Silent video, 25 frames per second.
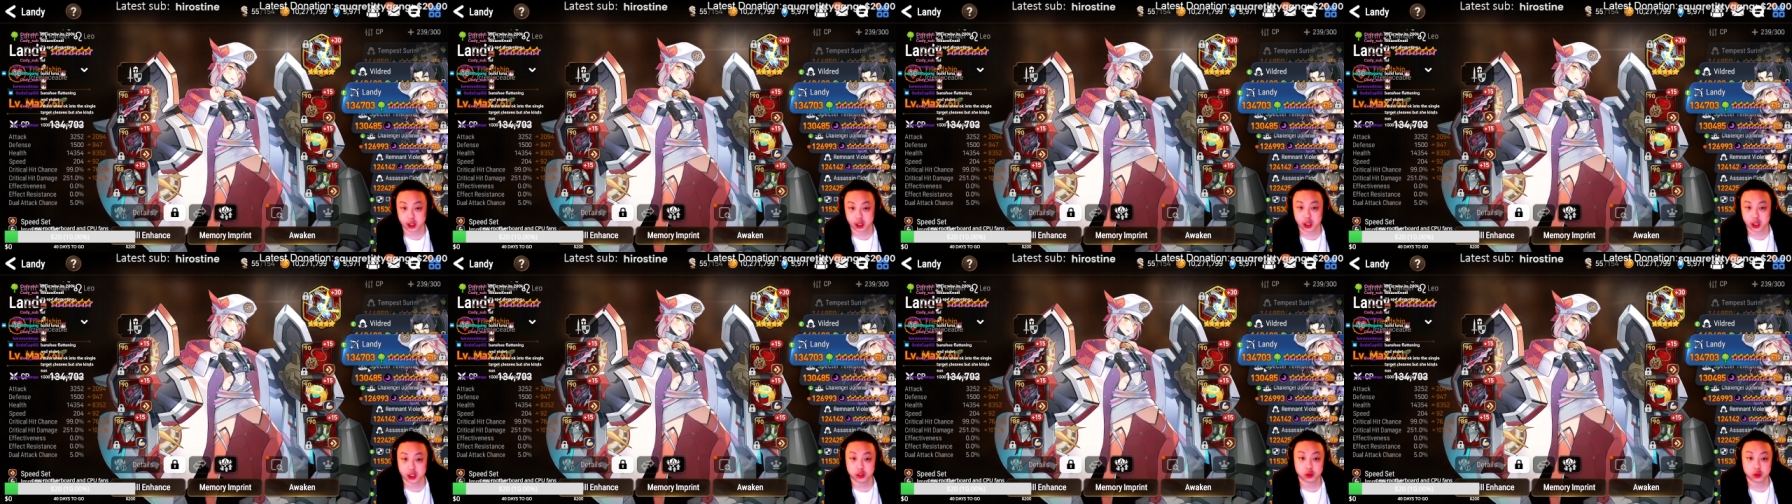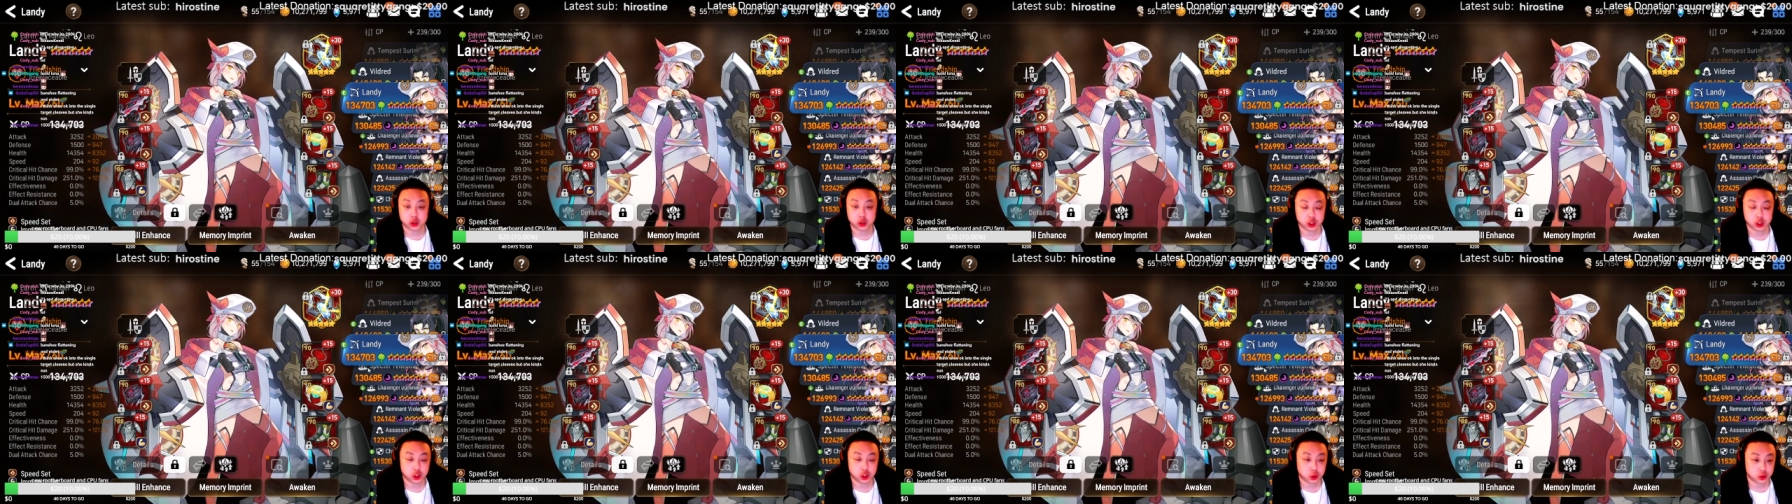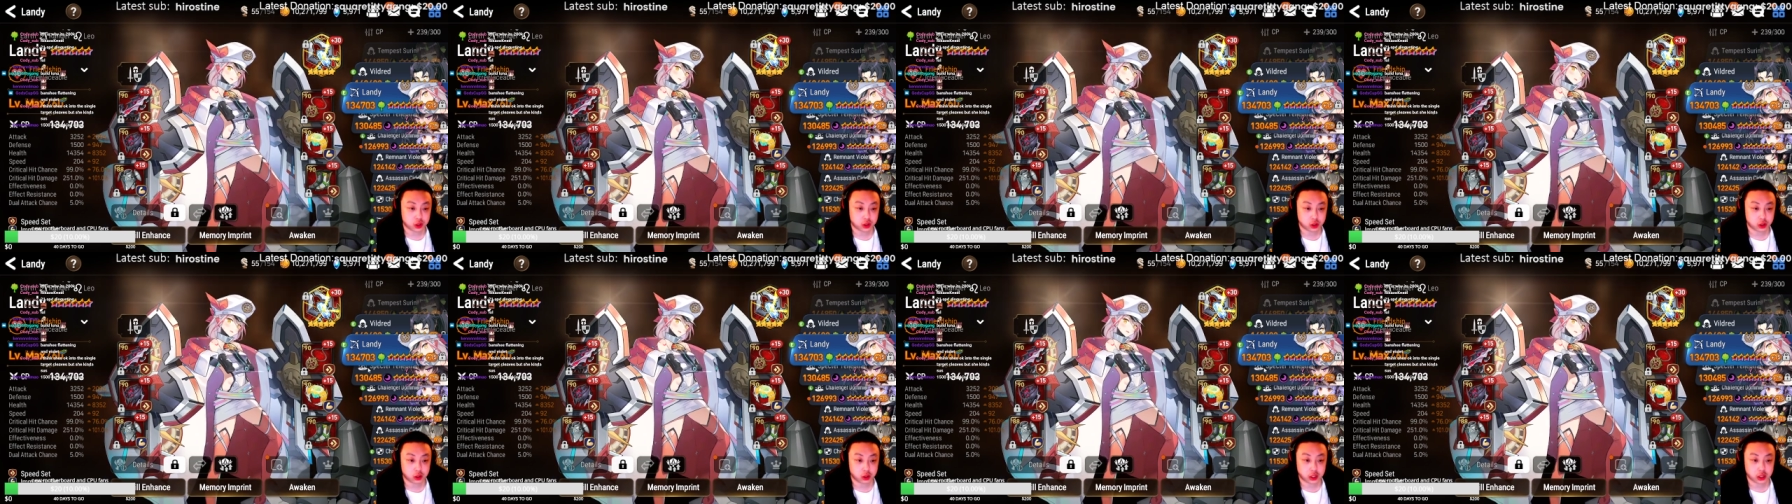You can use
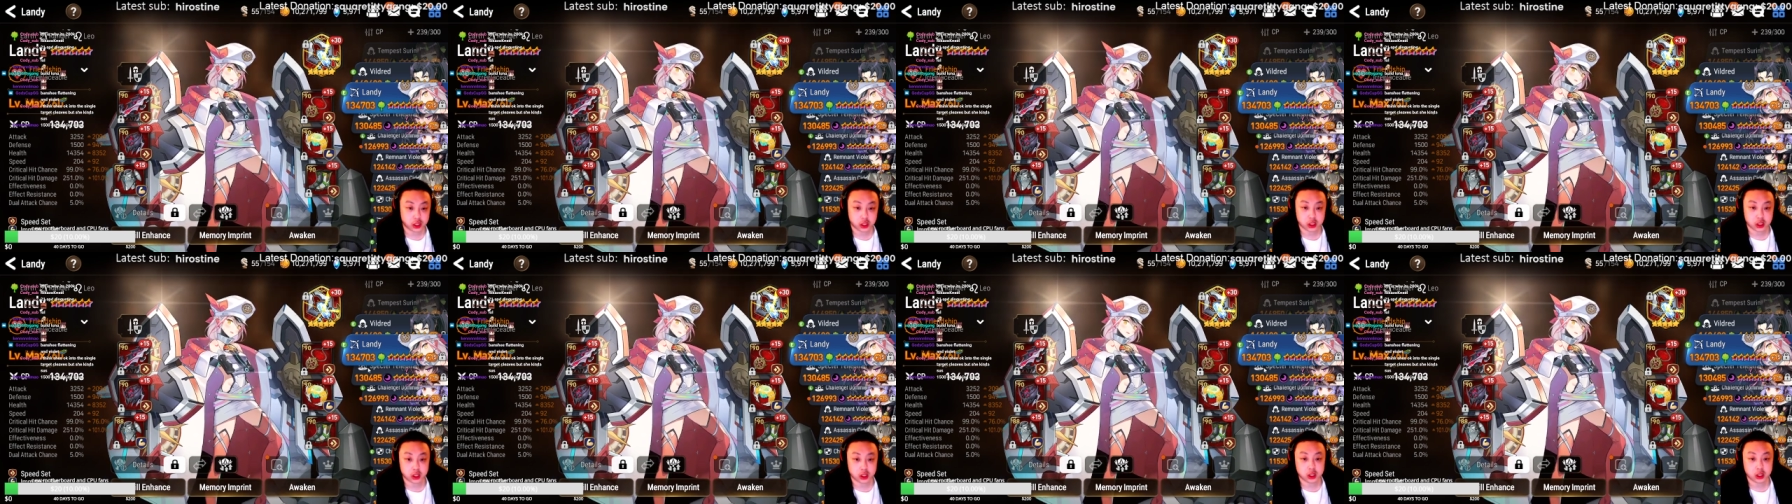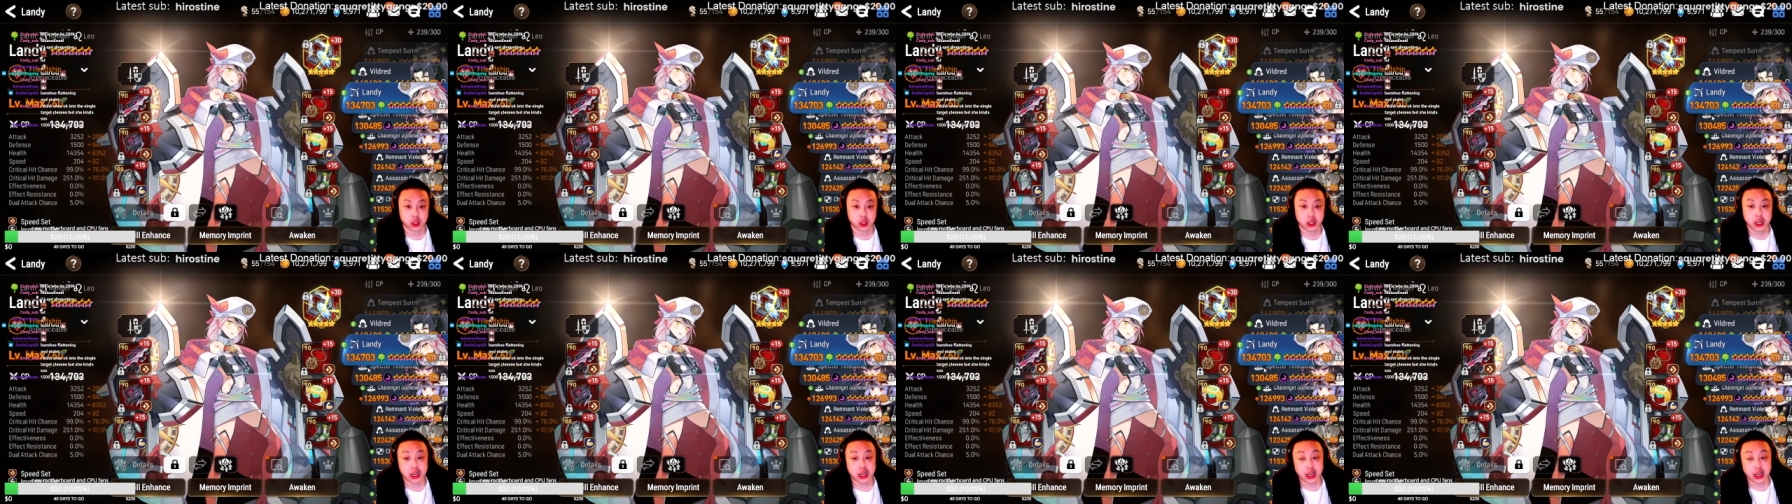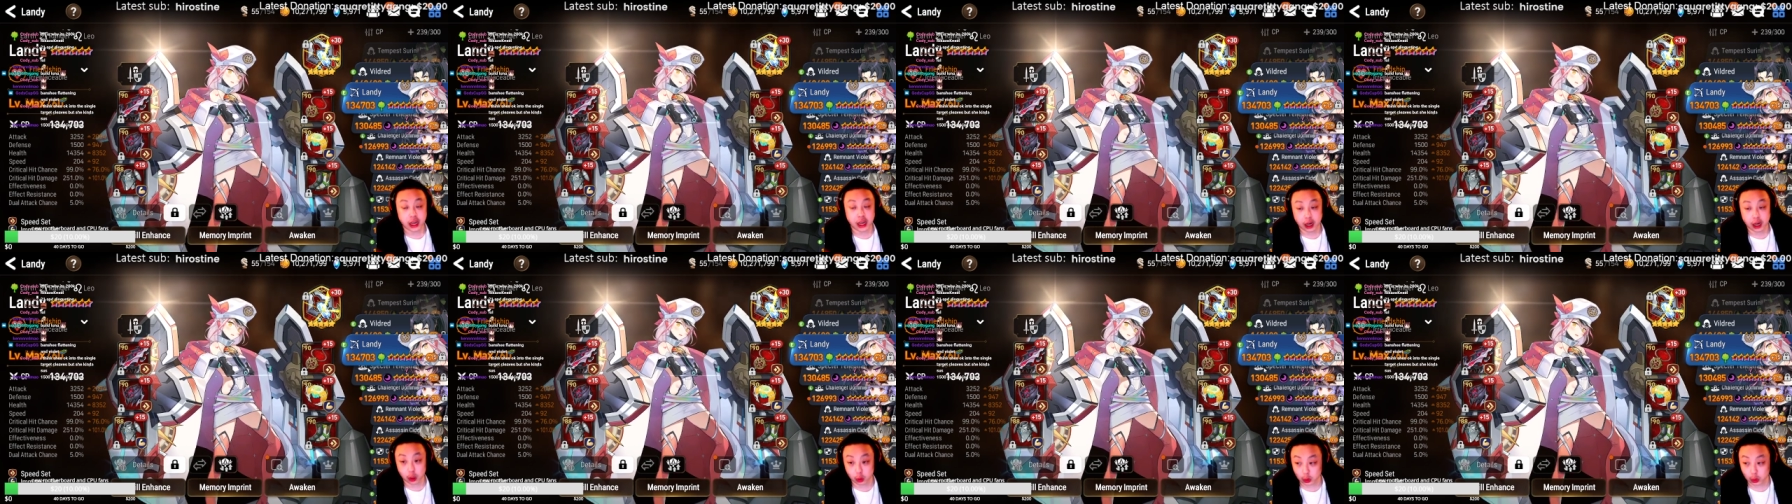her in
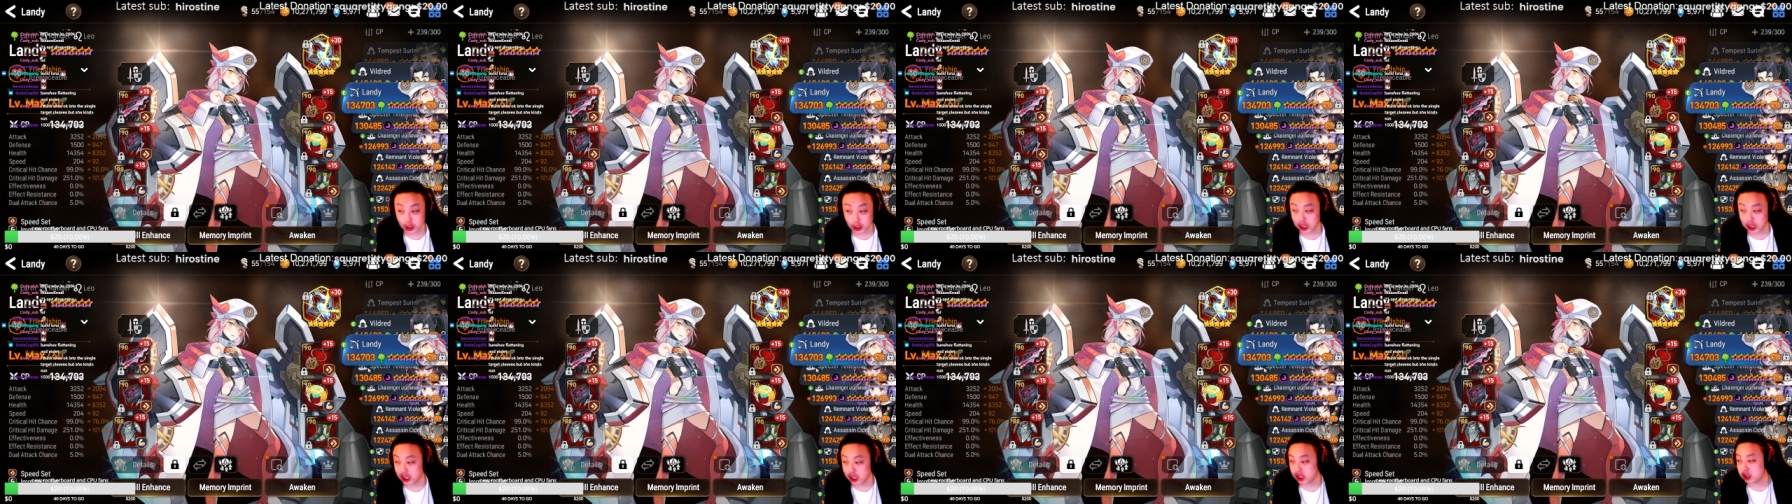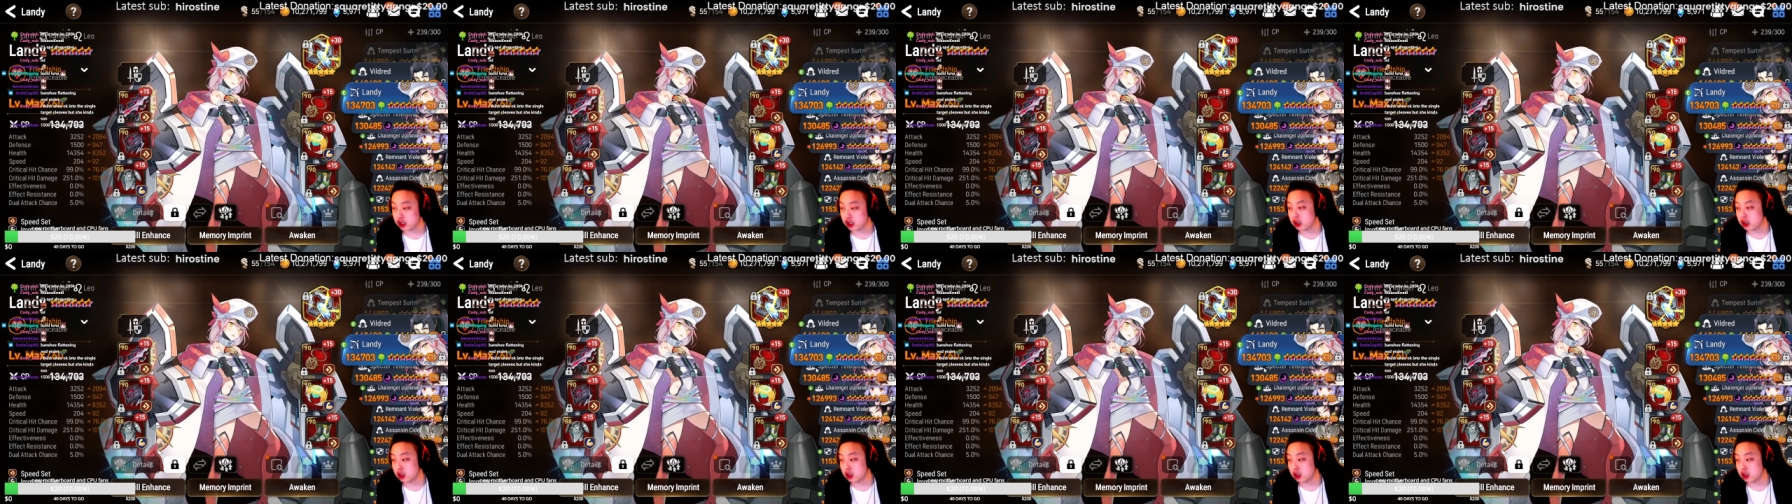Hell Raid.